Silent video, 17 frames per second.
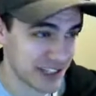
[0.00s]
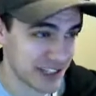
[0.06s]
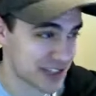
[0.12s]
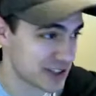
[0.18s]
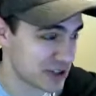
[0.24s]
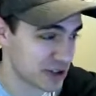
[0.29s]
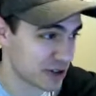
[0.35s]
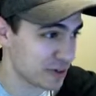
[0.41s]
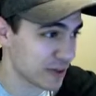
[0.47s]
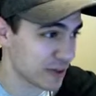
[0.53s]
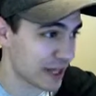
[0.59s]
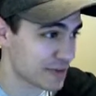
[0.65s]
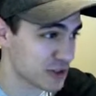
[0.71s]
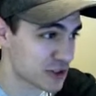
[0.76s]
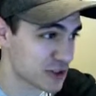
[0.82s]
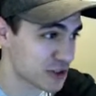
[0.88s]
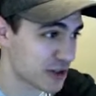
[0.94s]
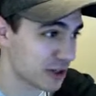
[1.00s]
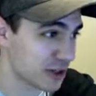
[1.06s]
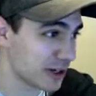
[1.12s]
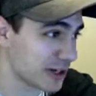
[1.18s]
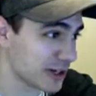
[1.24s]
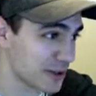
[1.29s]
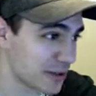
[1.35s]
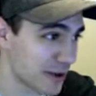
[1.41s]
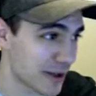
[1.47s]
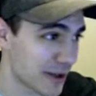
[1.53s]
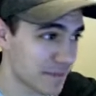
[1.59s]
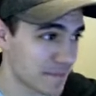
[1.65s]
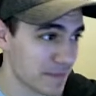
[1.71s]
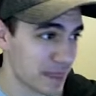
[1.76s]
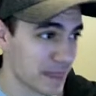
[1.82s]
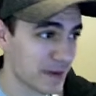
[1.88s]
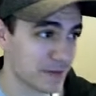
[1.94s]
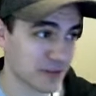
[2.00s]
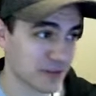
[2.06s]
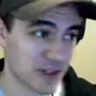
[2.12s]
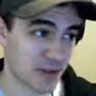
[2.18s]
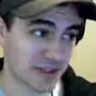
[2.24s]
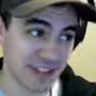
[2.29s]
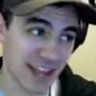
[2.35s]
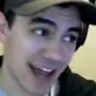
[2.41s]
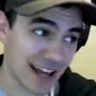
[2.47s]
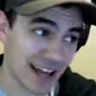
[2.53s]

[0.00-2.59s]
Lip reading: and Streamlabs just couldn't do it, which I was not